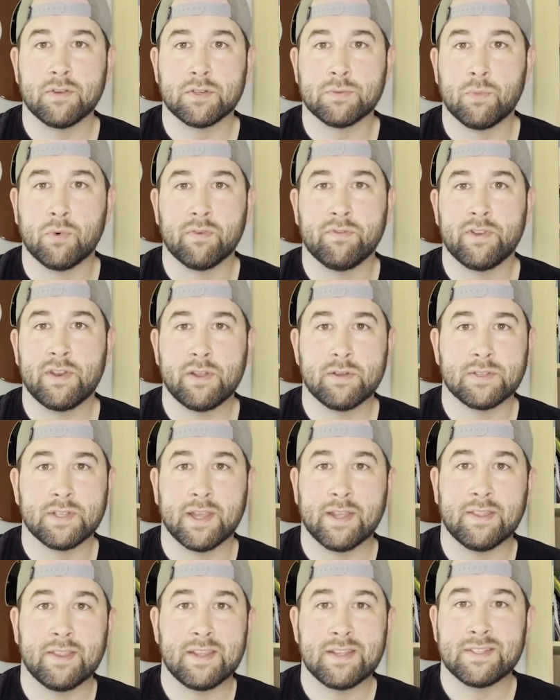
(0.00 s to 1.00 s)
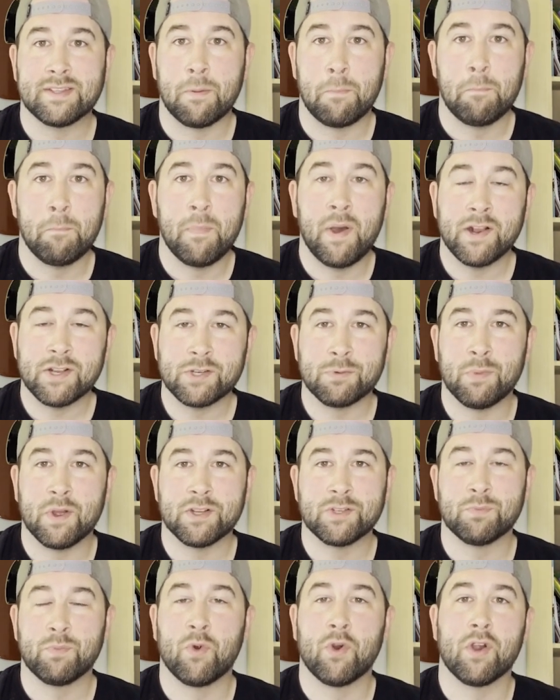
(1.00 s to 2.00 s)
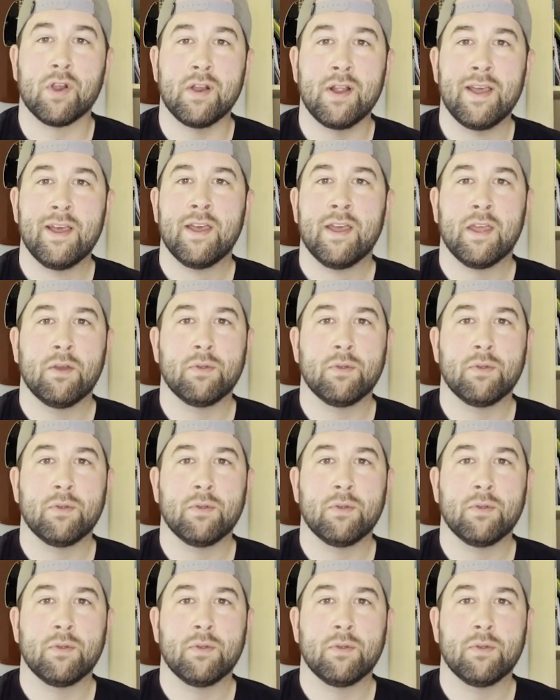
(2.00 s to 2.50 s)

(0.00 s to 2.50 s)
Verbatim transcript: There's more videos like this and much, much more.